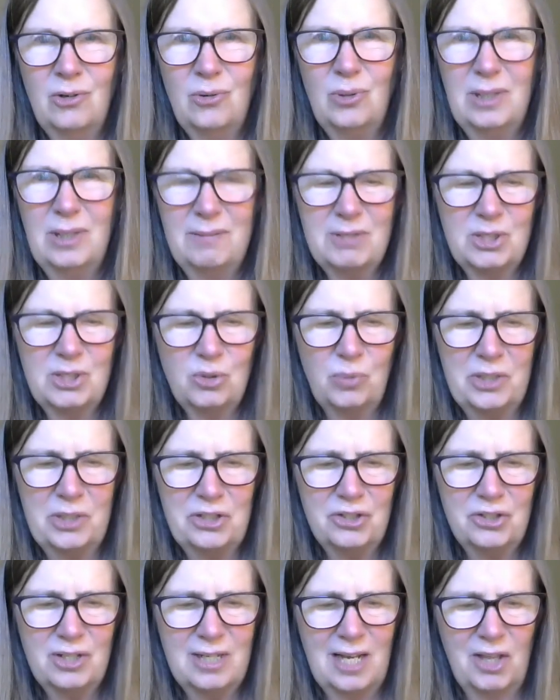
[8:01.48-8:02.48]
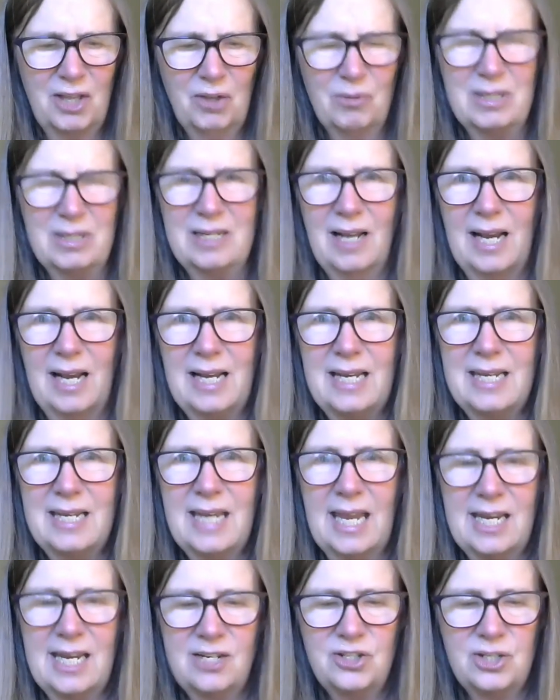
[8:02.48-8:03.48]
who live squished together in tiny
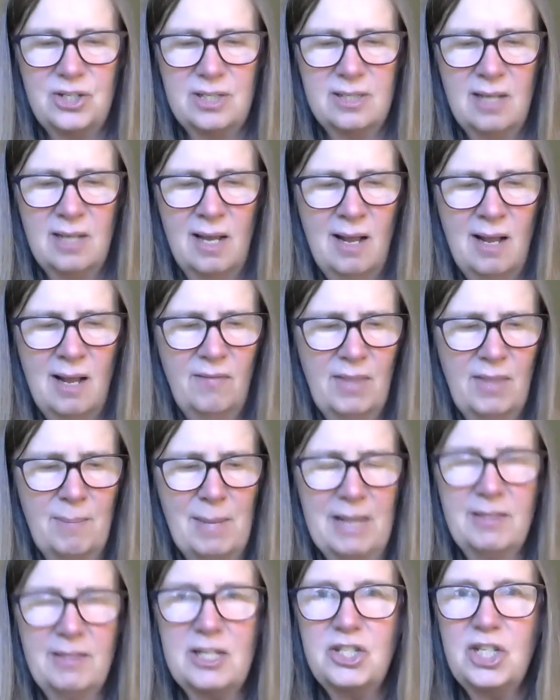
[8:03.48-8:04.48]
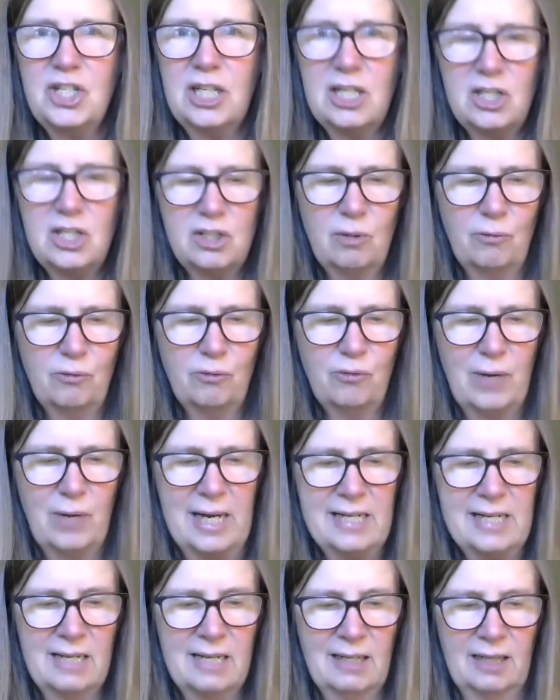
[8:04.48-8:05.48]
cages that make the chickens so
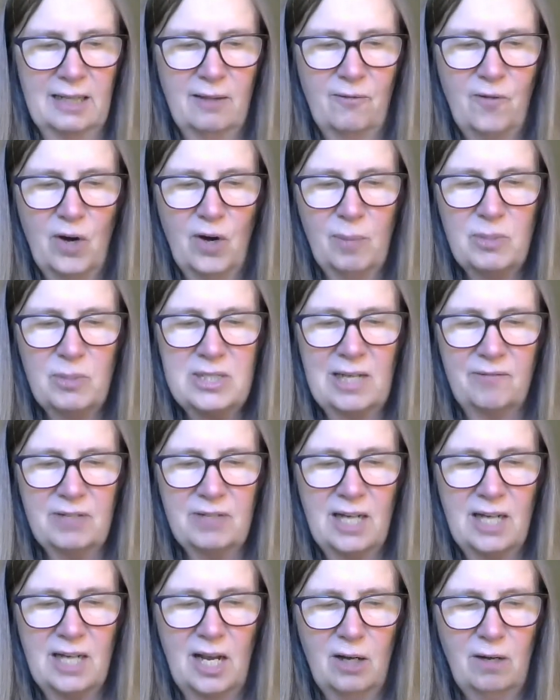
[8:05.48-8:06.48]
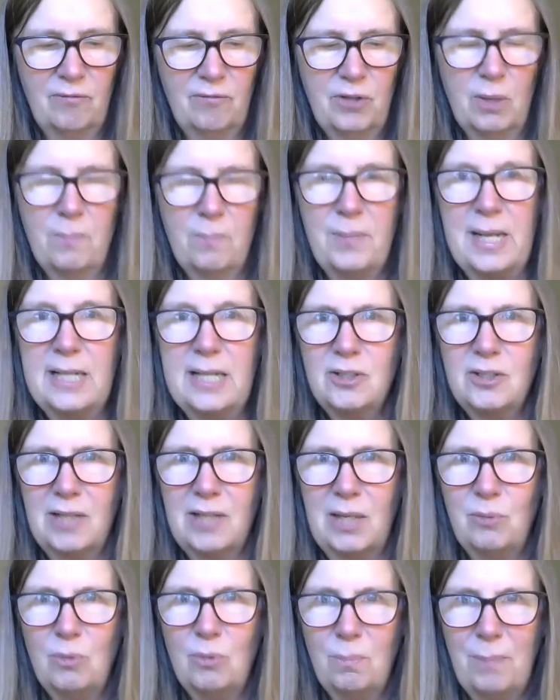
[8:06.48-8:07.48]
frantic that the farmers have to cut off their beaks so
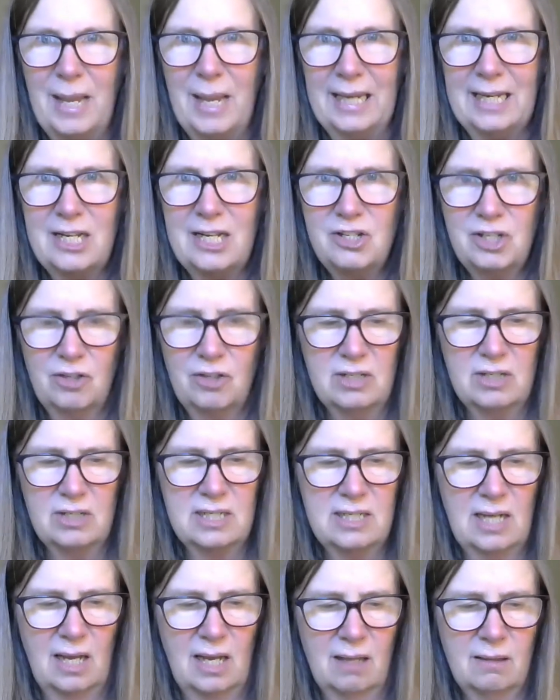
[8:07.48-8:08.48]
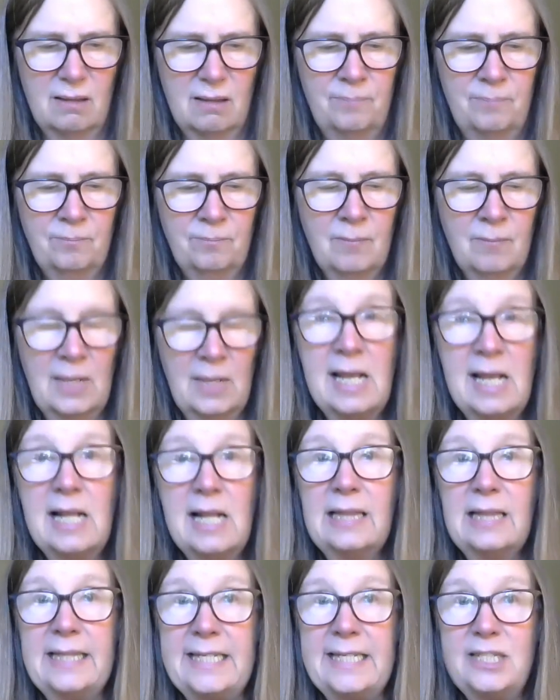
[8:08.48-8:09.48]
they won't peck each other to death.
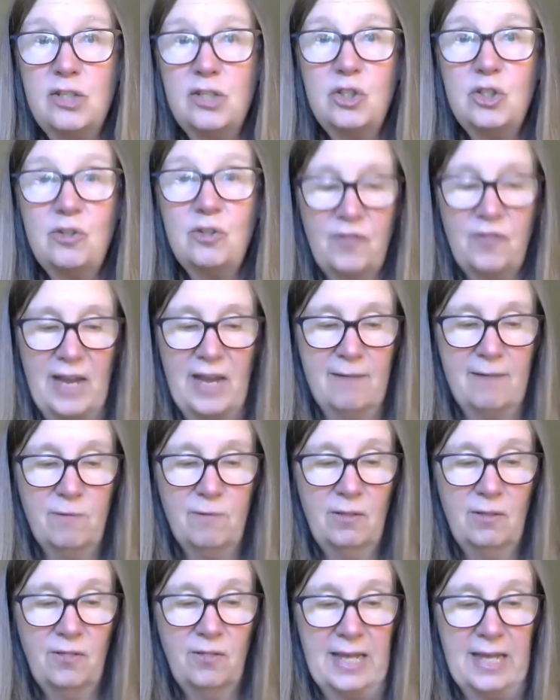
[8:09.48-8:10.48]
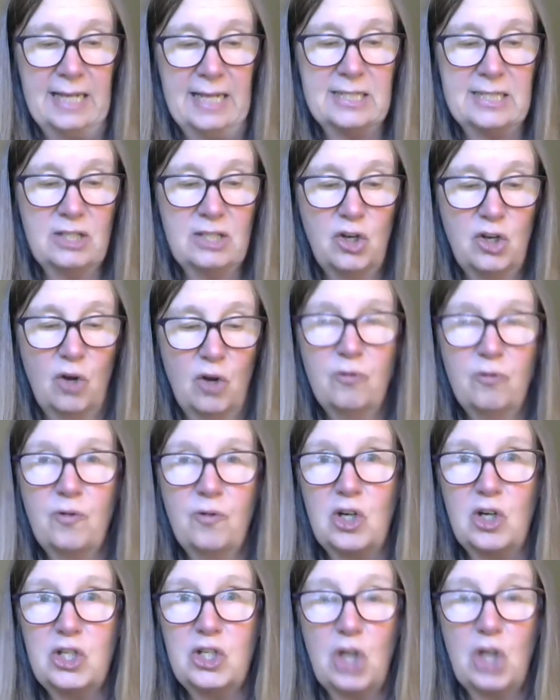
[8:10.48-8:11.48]
Lizard's favorite things to know
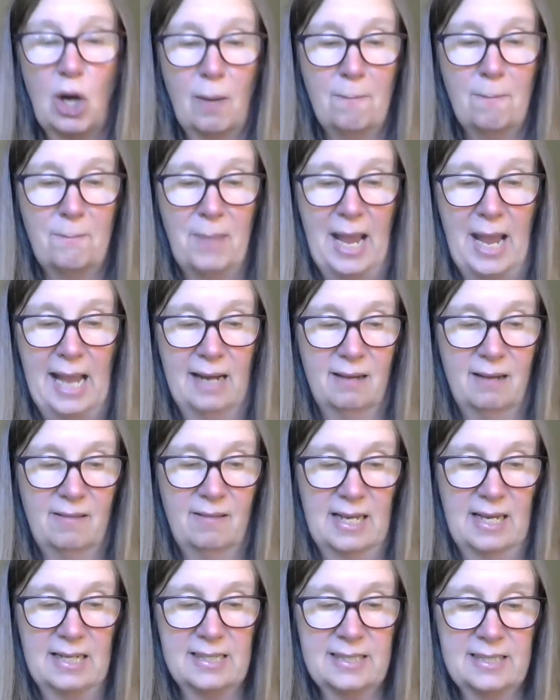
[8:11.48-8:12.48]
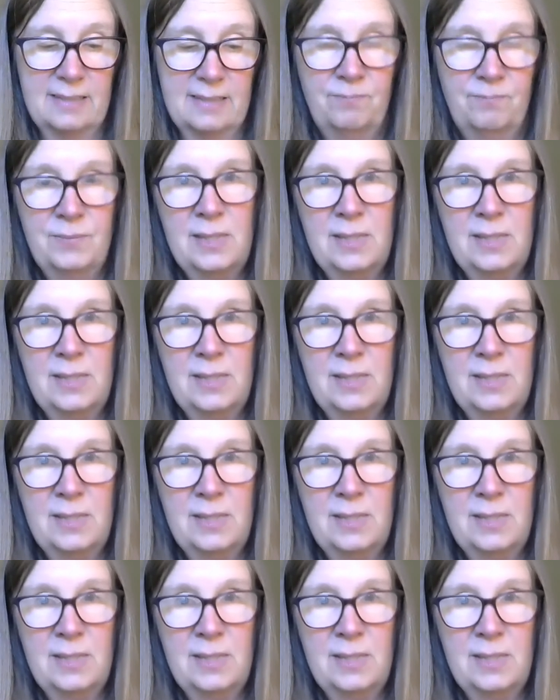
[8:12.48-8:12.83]
first are bad things.